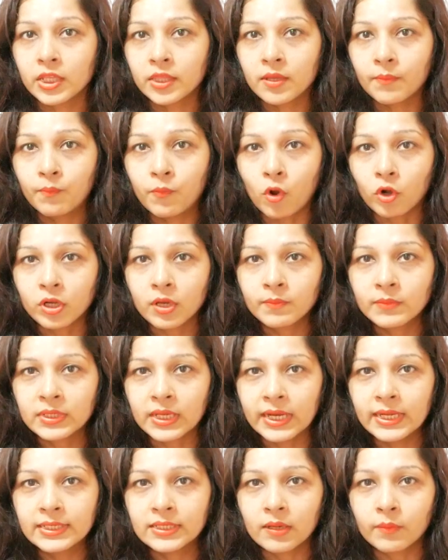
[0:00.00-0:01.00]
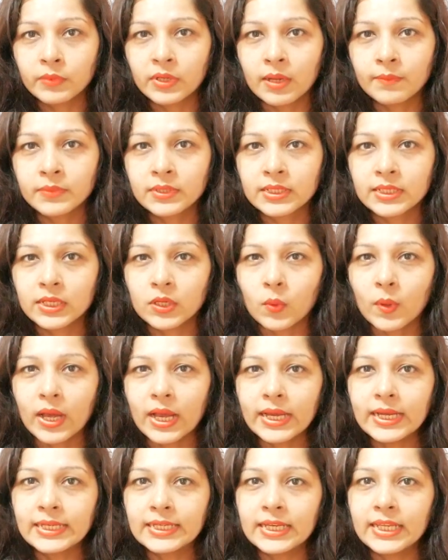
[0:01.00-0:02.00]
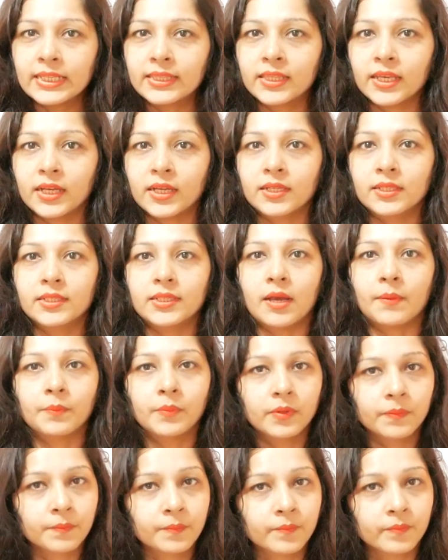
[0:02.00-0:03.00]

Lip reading: the bottom side sometimes slightly thickens up